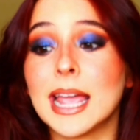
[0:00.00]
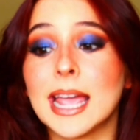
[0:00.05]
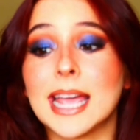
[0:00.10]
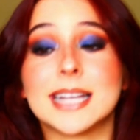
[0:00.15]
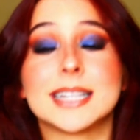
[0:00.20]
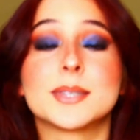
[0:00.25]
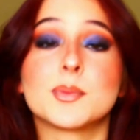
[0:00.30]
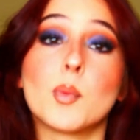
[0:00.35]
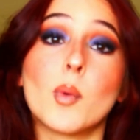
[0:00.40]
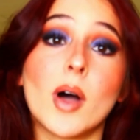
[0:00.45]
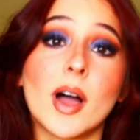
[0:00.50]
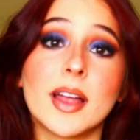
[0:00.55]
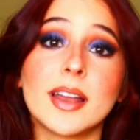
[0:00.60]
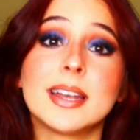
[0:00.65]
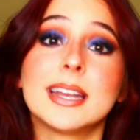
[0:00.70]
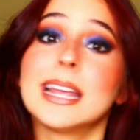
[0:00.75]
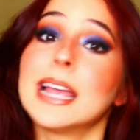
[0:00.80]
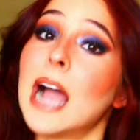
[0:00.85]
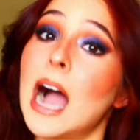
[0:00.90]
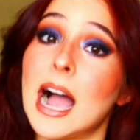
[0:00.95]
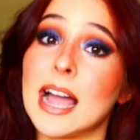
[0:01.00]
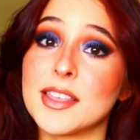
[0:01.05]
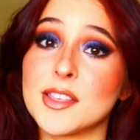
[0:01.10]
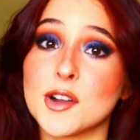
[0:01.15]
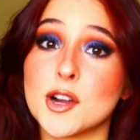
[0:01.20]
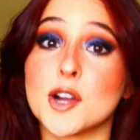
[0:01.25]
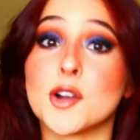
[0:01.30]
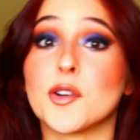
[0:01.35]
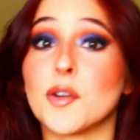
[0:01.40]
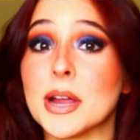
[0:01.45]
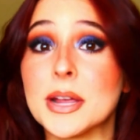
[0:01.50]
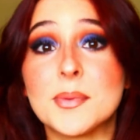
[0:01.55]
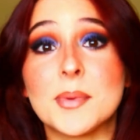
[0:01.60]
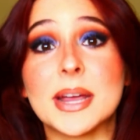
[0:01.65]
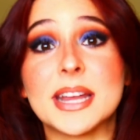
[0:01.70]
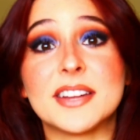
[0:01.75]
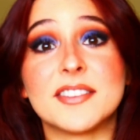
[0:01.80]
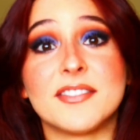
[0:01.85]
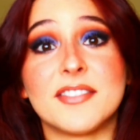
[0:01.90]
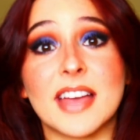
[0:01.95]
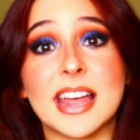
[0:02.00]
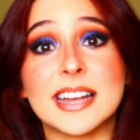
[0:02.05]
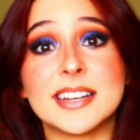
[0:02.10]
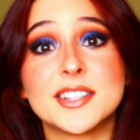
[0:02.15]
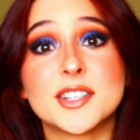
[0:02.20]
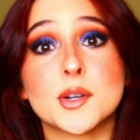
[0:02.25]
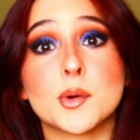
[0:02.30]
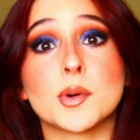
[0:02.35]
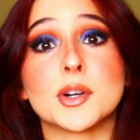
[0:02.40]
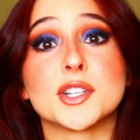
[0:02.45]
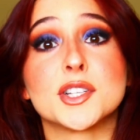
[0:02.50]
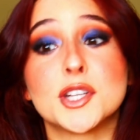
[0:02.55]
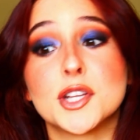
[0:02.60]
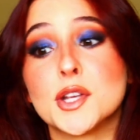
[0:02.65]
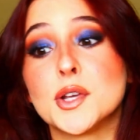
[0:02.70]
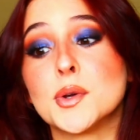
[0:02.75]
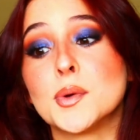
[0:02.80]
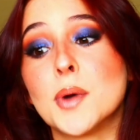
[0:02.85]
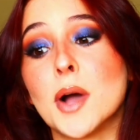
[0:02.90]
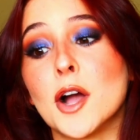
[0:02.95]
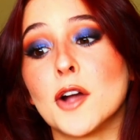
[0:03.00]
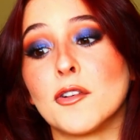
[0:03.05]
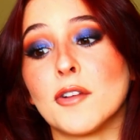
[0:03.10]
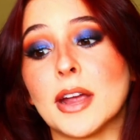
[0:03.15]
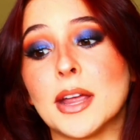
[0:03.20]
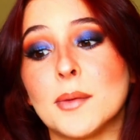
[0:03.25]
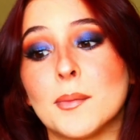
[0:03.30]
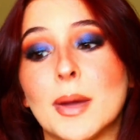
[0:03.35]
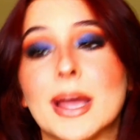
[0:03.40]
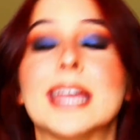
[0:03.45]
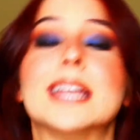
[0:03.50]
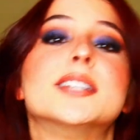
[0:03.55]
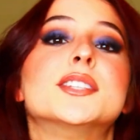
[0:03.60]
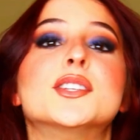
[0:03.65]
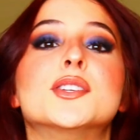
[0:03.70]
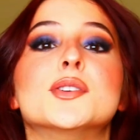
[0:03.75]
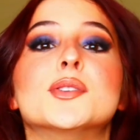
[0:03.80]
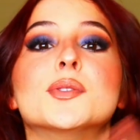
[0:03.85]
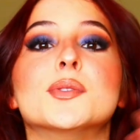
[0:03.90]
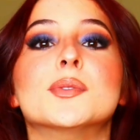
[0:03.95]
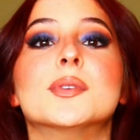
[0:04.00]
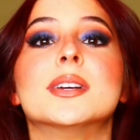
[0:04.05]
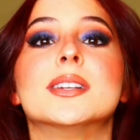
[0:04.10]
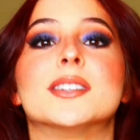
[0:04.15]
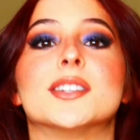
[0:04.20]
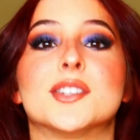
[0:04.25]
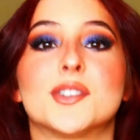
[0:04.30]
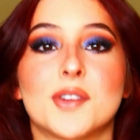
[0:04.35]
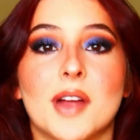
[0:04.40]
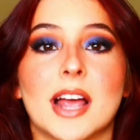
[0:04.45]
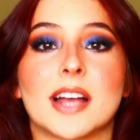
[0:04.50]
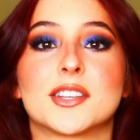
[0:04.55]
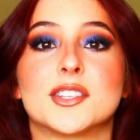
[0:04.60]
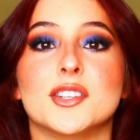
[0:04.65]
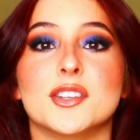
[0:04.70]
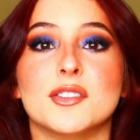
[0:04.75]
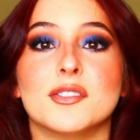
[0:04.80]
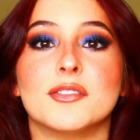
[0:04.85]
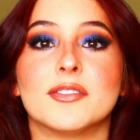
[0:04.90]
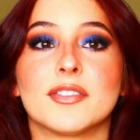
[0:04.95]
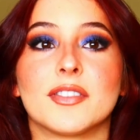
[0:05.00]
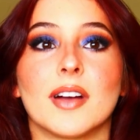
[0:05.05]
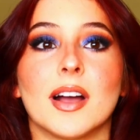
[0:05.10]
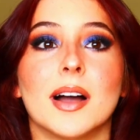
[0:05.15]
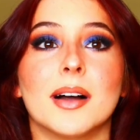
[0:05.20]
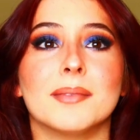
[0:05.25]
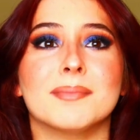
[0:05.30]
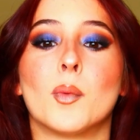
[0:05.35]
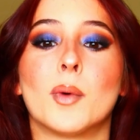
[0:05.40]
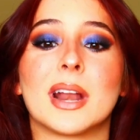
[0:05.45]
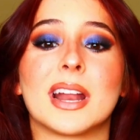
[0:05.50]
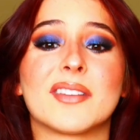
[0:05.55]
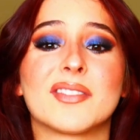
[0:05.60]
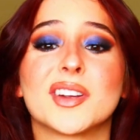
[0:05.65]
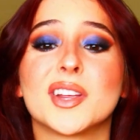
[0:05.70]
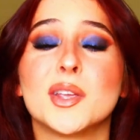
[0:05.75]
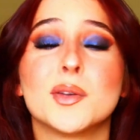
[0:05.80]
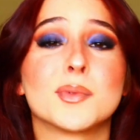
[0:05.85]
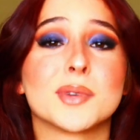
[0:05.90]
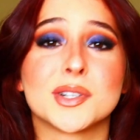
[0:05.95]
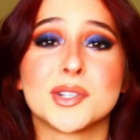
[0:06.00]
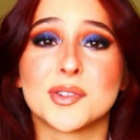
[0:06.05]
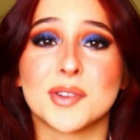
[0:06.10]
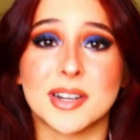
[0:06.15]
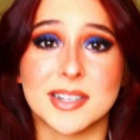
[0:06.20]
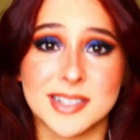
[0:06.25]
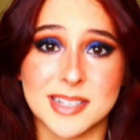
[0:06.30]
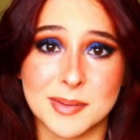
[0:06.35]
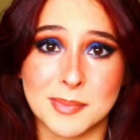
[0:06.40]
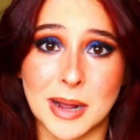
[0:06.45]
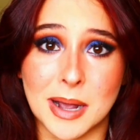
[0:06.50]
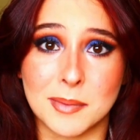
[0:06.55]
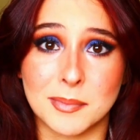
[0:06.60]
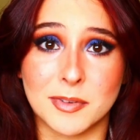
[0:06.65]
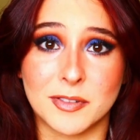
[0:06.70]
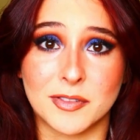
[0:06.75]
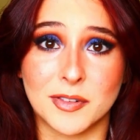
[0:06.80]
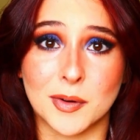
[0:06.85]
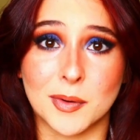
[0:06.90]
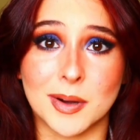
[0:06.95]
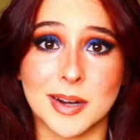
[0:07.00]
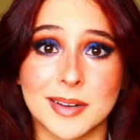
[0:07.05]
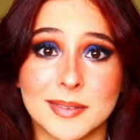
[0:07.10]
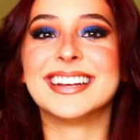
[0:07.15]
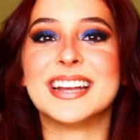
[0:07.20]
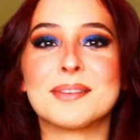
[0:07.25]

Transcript: it's 1, either a great way to vent, or 2, a great way to distract you from whatever you were stressed about before.